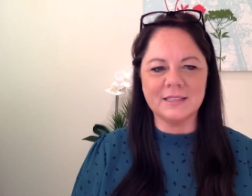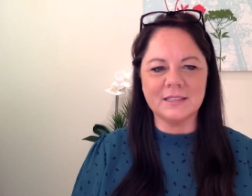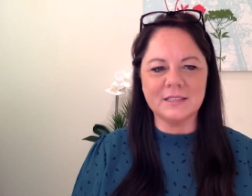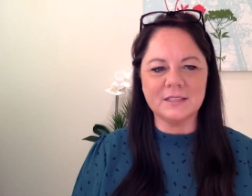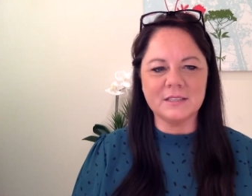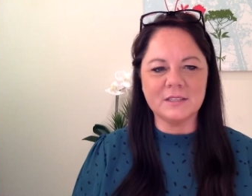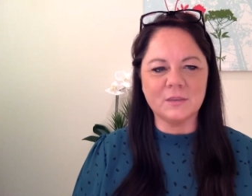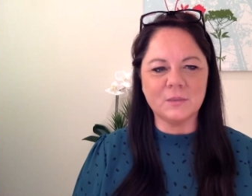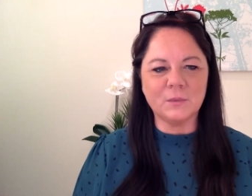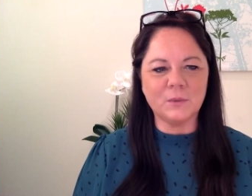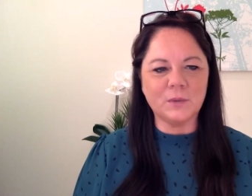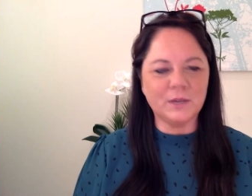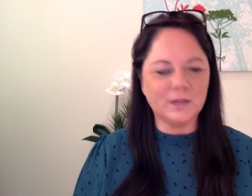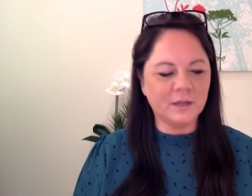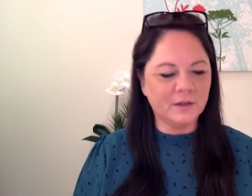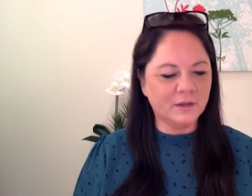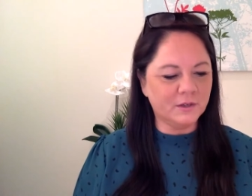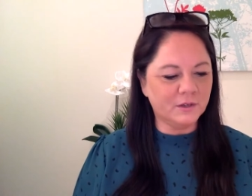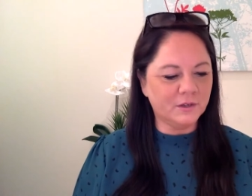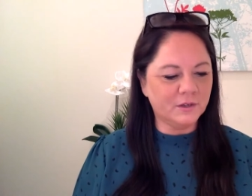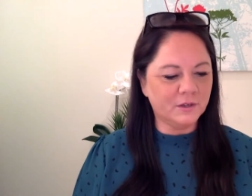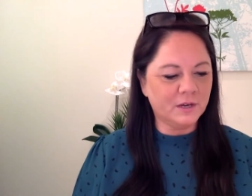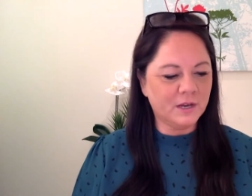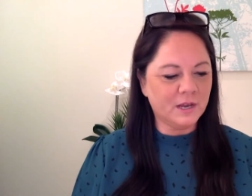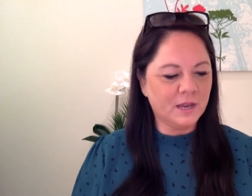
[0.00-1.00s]
So, we're going
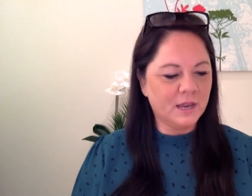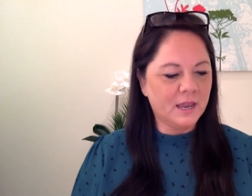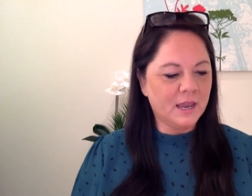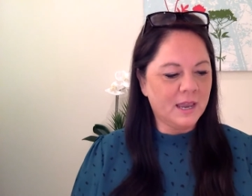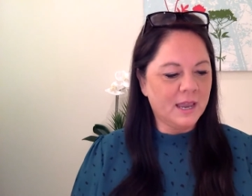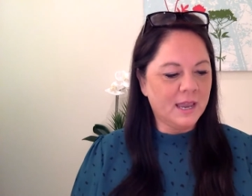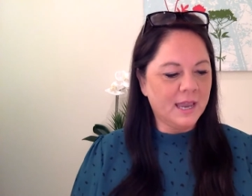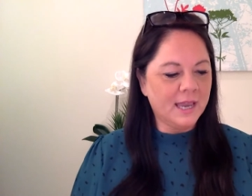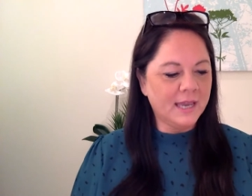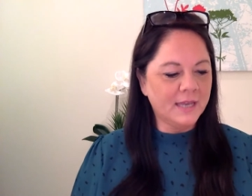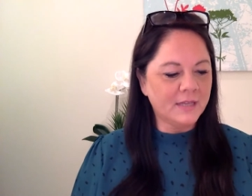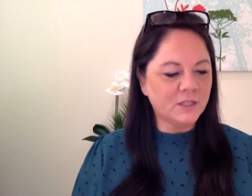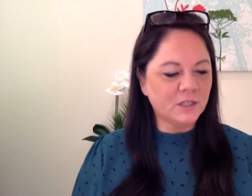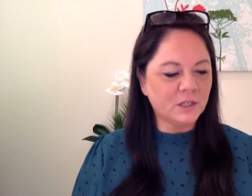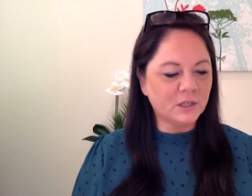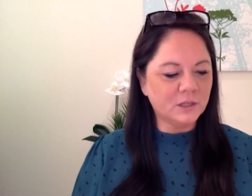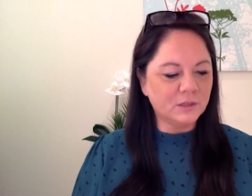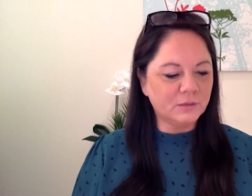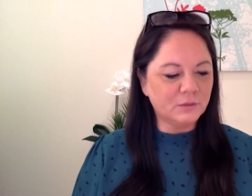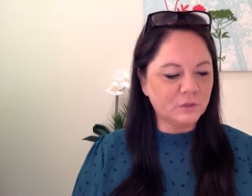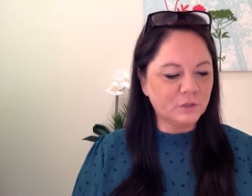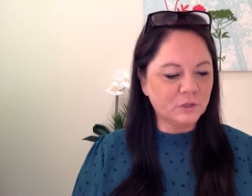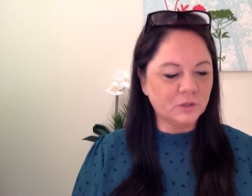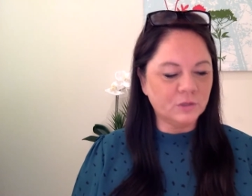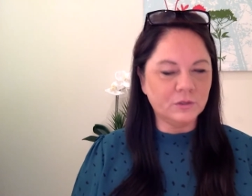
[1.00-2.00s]
to head over
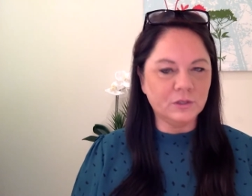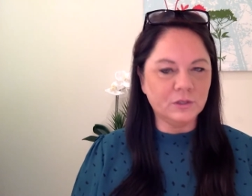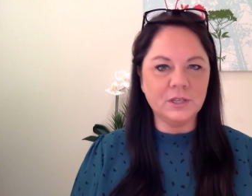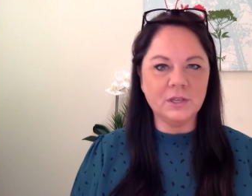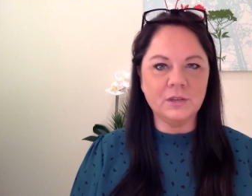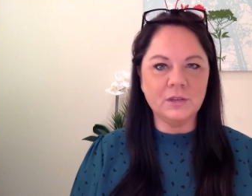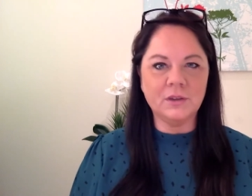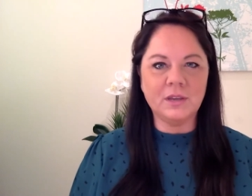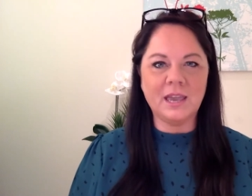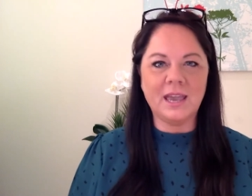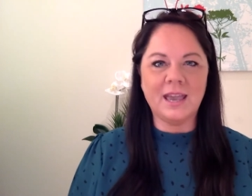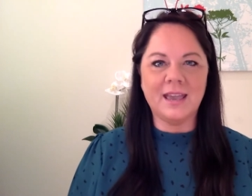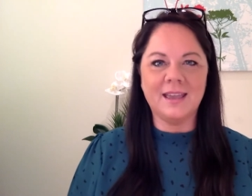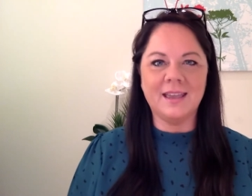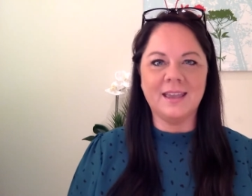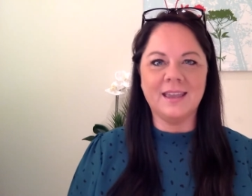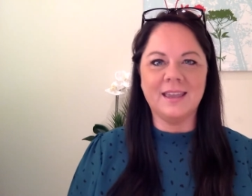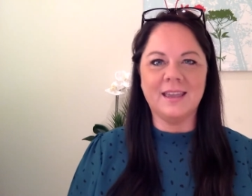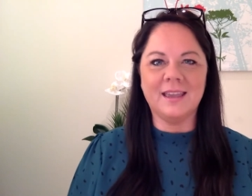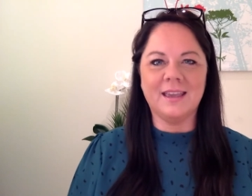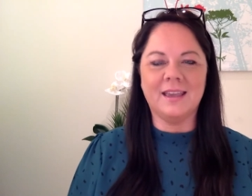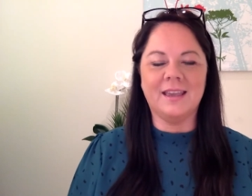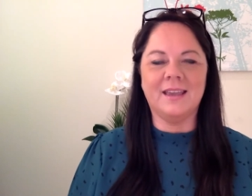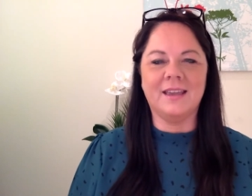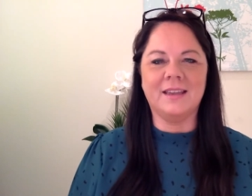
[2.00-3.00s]
to the UK
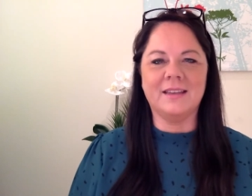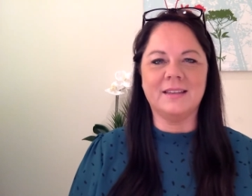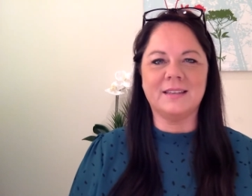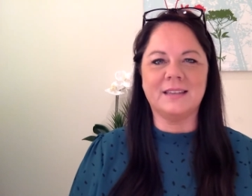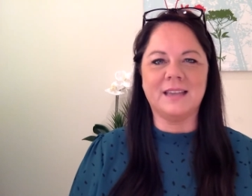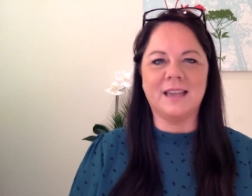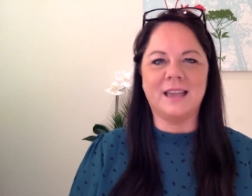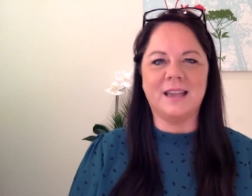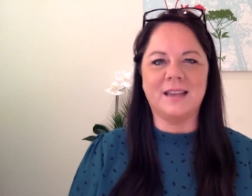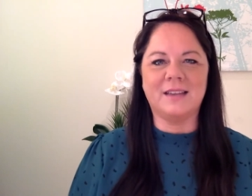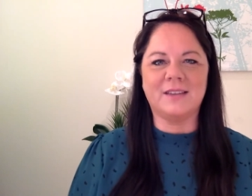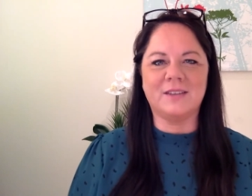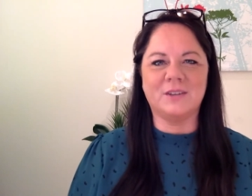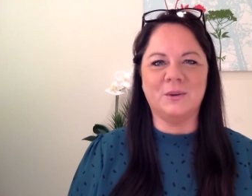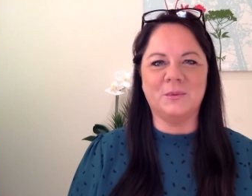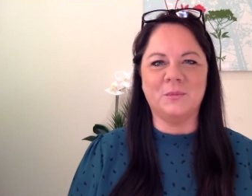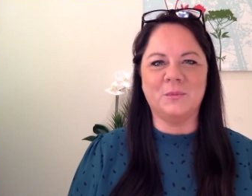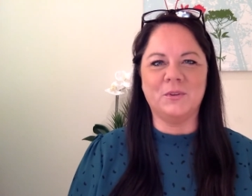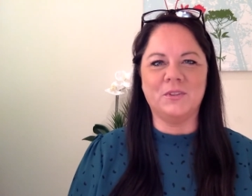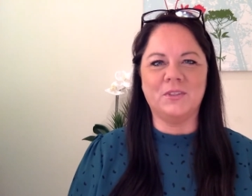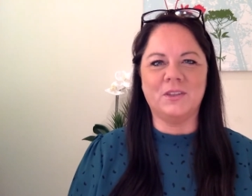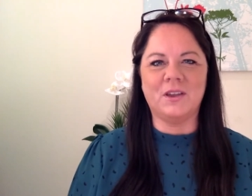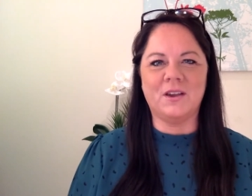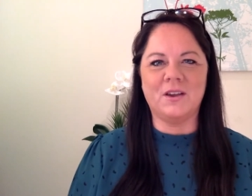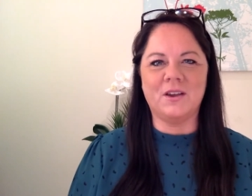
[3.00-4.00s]
and catch up
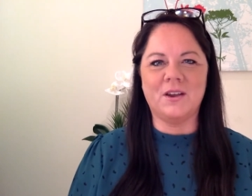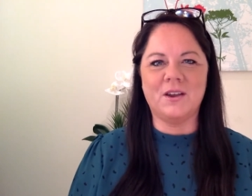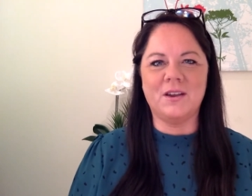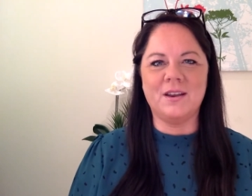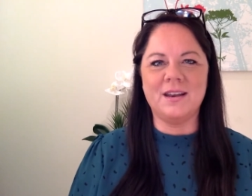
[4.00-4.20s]
with her